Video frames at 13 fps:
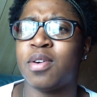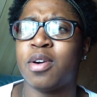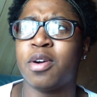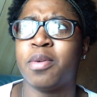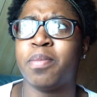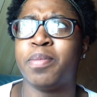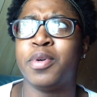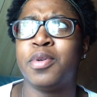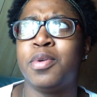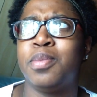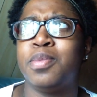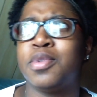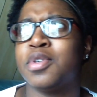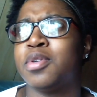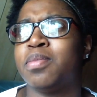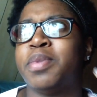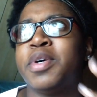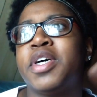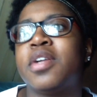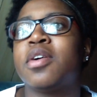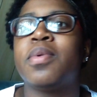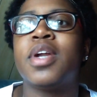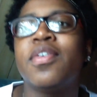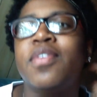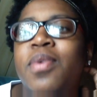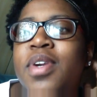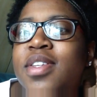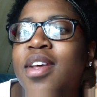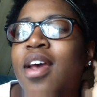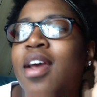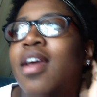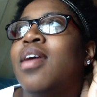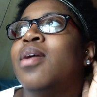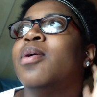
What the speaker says: or boobs or butt or whatever you want to say,